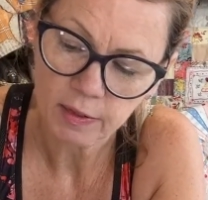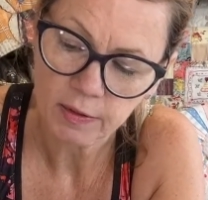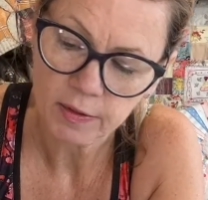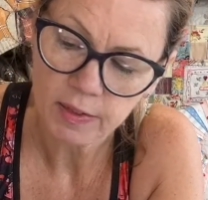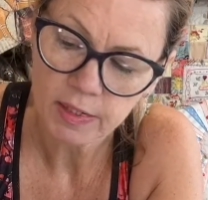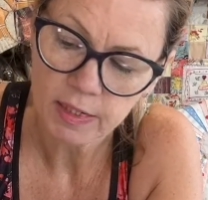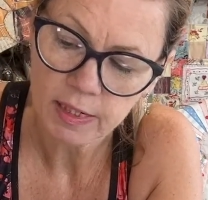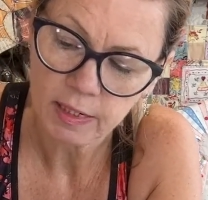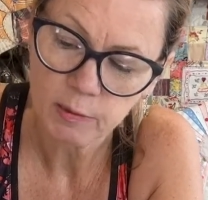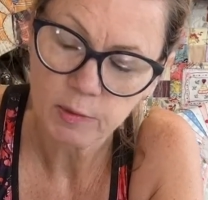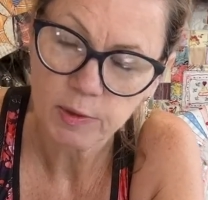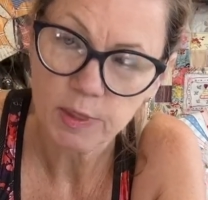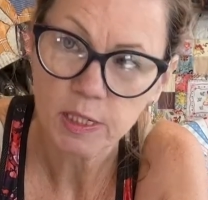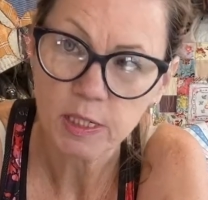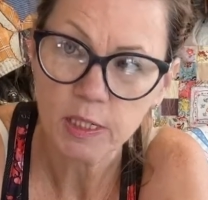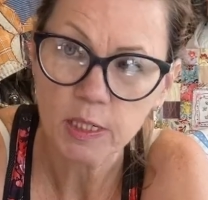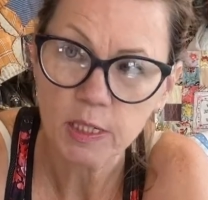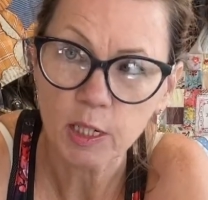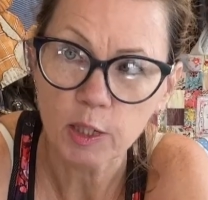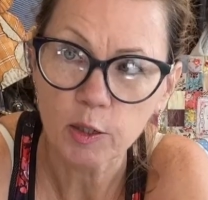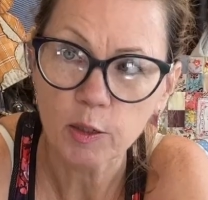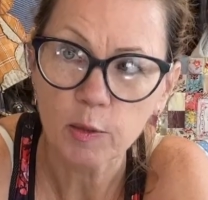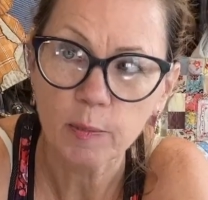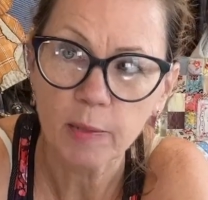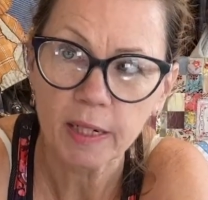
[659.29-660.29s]
There's a little
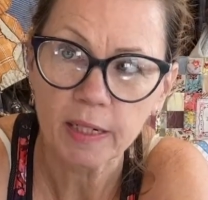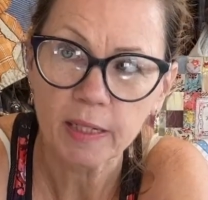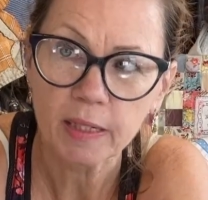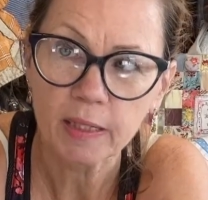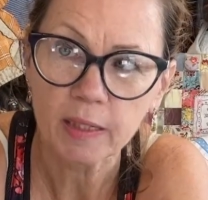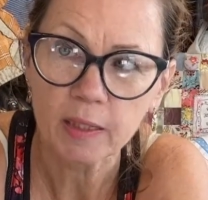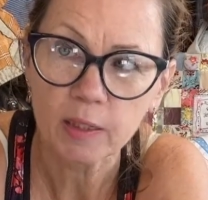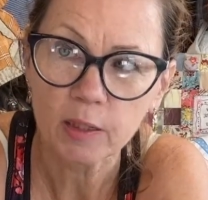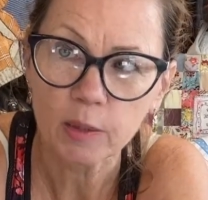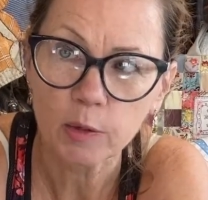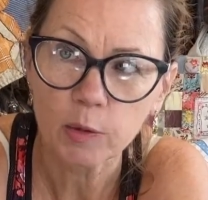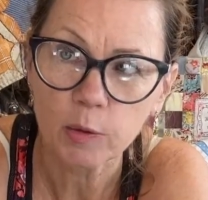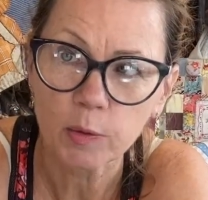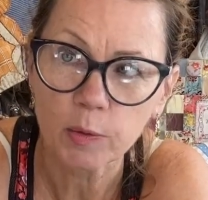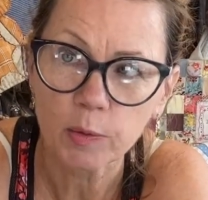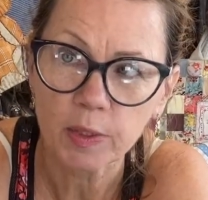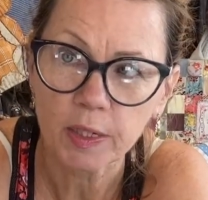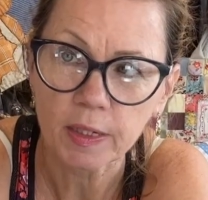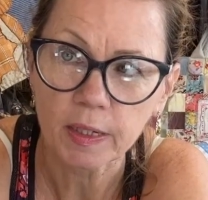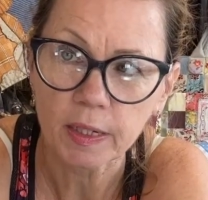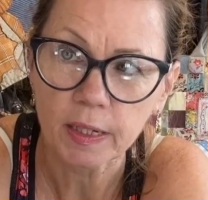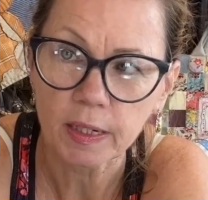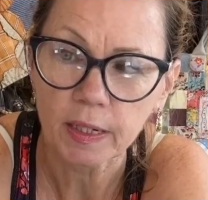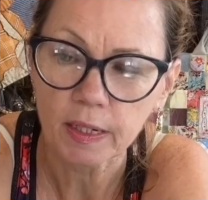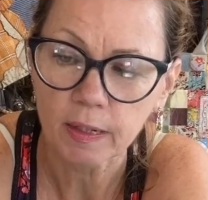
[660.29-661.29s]
snowman in the corner
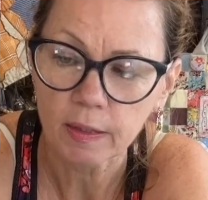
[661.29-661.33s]
there,